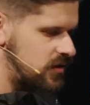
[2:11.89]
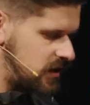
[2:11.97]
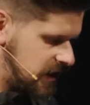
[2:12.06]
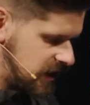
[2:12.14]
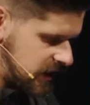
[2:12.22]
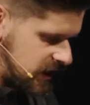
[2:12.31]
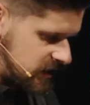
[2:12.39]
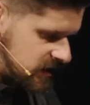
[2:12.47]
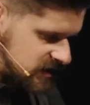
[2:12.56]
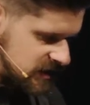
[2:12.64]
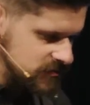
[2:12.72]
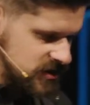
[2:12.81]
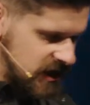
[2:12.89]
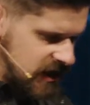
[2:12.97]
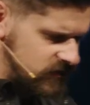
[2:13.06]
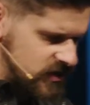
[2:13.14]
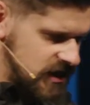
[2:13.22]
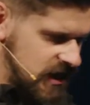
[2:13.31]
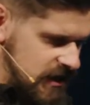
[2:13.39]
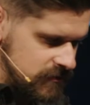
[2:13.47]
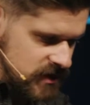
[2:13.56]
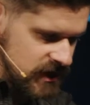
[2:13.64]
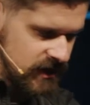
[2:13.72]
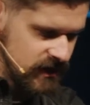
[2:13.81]
And it seems like every time
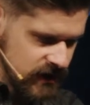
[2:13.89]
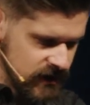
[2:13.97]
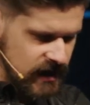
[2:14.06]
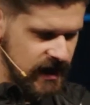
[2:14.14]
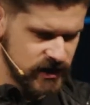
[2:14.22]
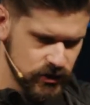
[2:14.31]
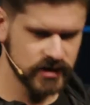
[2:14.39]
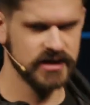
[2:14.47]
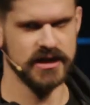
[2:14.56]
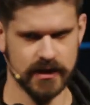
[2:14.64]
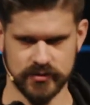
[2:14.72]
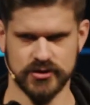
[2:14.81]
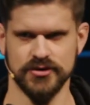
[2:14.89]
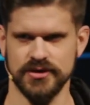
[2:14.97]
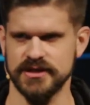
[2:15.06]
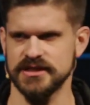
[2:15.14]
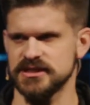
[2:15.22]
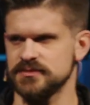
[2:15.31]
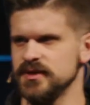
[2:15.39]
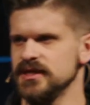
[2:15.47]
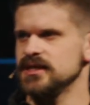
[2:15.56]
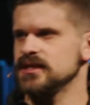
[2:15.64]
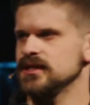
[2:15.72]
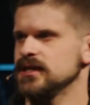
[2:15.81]
that I do get the opportunity to
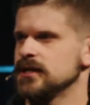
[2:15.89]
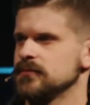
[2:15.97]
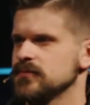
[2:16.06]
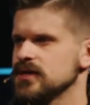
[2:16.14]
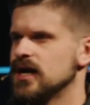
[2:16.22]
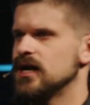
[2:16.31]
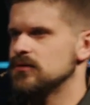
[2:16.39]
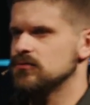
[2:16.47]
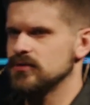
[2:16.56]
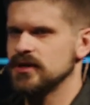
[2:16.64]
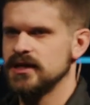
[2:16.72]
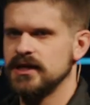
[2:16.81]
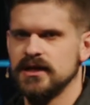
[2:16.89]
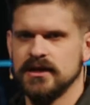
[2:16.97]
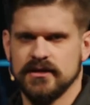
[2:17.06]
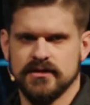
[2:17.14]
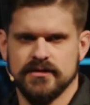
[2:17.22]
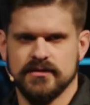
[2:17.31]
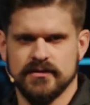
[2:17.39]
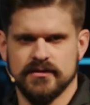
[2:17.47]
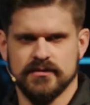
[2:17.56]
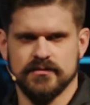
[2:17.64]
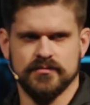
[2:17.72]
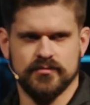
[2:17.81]
speak, um, God really,
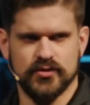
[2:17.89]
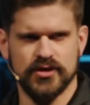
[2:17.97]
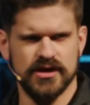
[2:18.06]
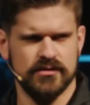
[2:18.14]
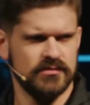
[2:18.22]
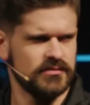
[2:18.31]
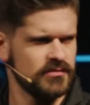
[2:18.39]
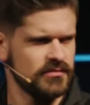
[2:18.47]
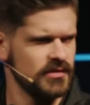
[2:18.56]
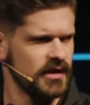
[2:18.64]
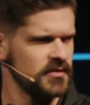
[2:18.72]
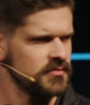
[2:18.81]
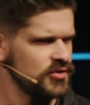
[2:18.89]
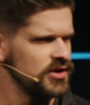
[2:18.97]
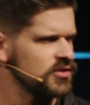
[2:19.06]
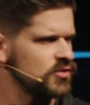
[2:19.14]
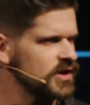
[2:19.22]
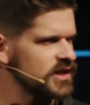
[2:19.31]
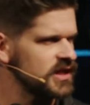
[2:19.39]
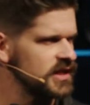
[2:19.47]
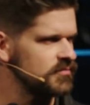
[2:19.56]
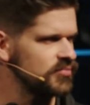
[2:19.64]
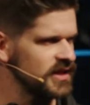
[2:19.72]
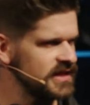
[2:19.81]
pretty, I mean, pretty quickly
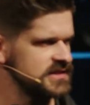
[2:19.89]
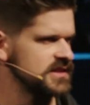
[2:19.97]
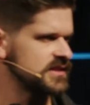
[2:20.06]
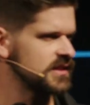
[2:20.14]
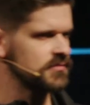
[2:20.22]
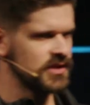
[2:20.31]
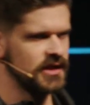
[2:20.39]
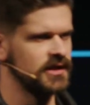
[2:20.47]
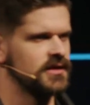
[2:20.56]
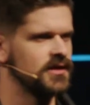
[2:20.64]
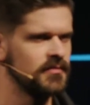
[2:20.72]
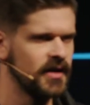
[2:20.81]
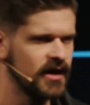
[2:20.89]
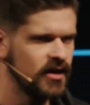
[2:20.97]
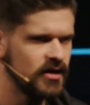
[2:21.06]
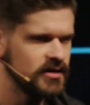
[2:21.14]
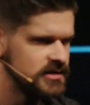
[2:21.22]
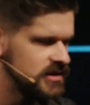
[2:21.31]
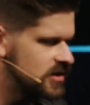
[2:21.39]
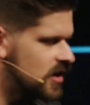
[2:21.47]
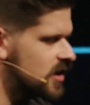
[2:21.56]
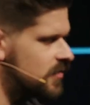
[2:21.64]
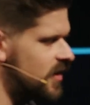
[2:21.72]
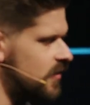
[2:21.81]
places something on my heart to
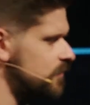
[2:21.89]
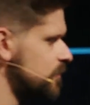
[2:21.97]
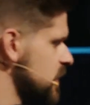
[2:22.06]
talk about.